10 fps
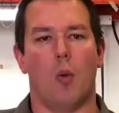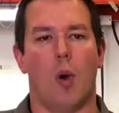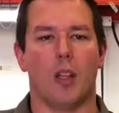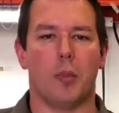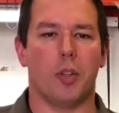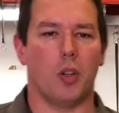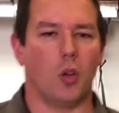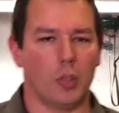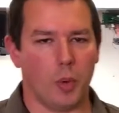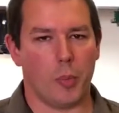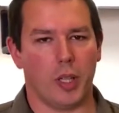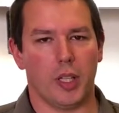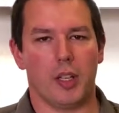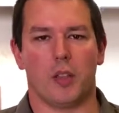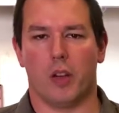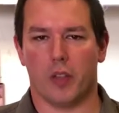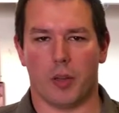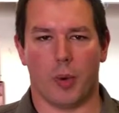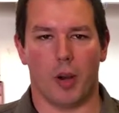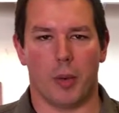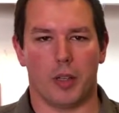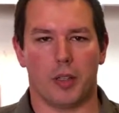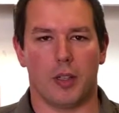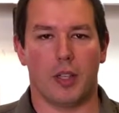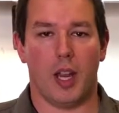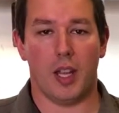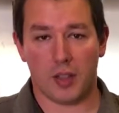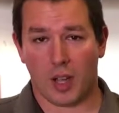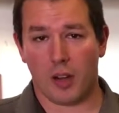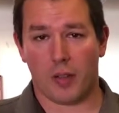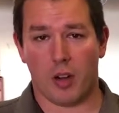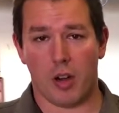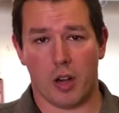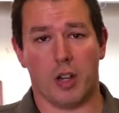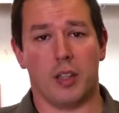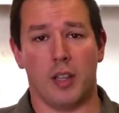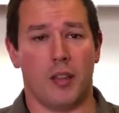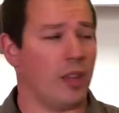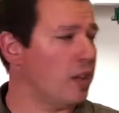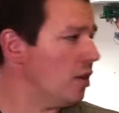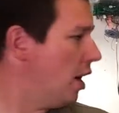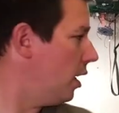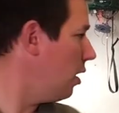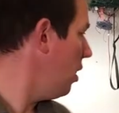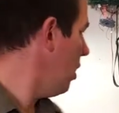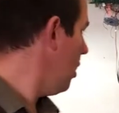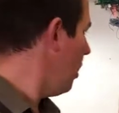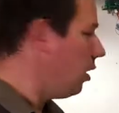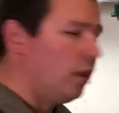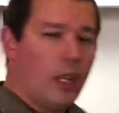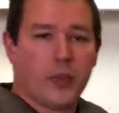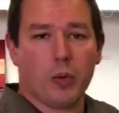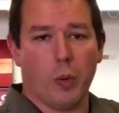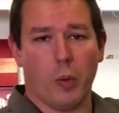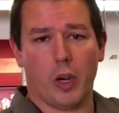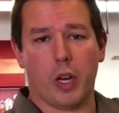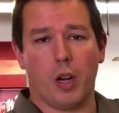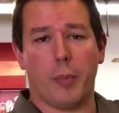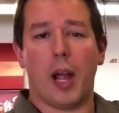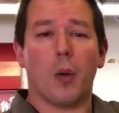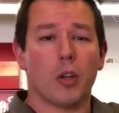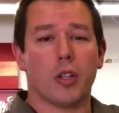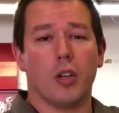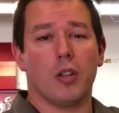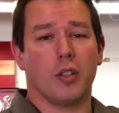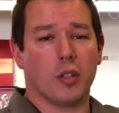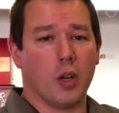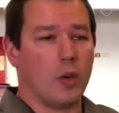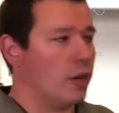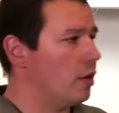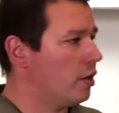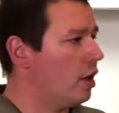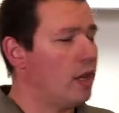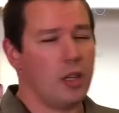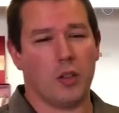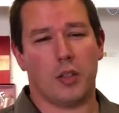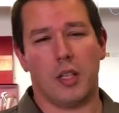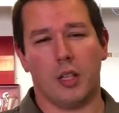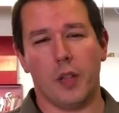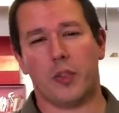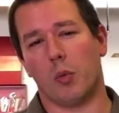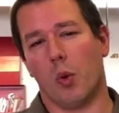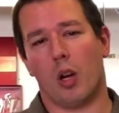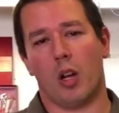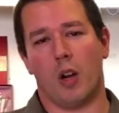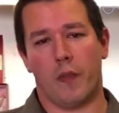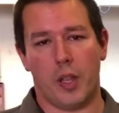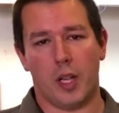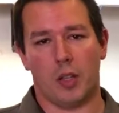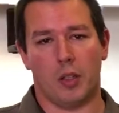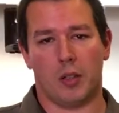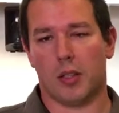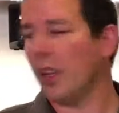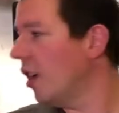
Welcome to Golden Mobility Service Department. Inside of here, you're going to see things like lifts. We're working on power chairs and scooters. You'll see lifts. We're working on vehicles.